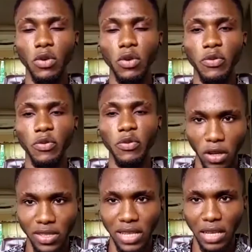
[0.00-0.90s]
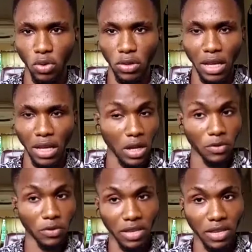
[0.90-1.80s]
me, I would just like to, that's why I've
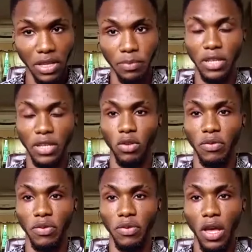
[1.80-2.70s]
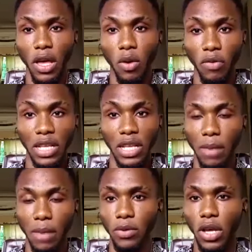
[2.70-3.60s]
just given a breakdown of what really
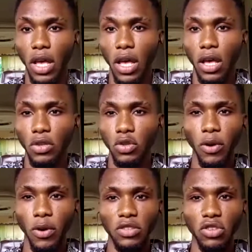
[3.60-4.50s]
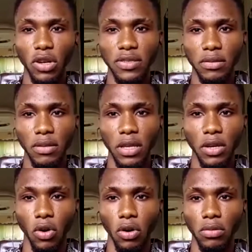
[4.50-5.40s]
happened. So for me,
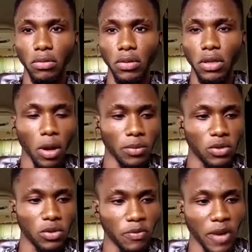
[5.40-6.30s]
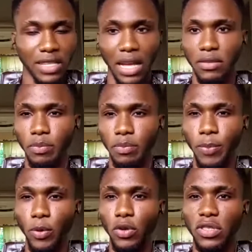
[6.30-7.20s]
it comes to the fact that
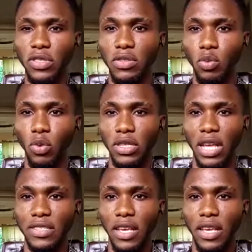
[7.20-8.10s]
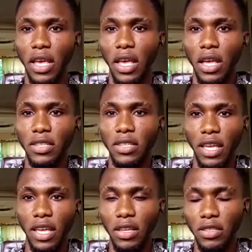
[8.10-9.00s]
people use this word that
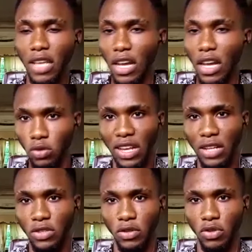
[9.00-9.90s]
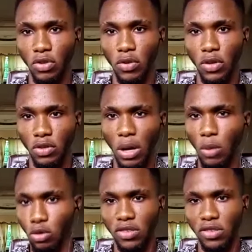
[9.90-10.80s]
there are two sides of the story. So I will
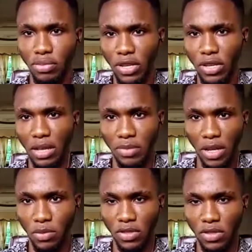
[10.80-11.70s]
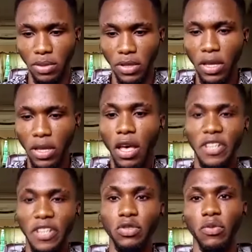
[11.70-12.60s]
just try and break them down simply.
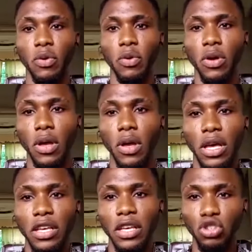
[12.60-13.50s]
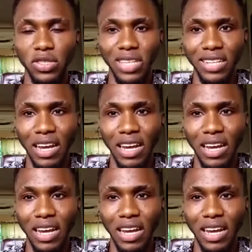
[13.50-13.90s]
First of all, it shows that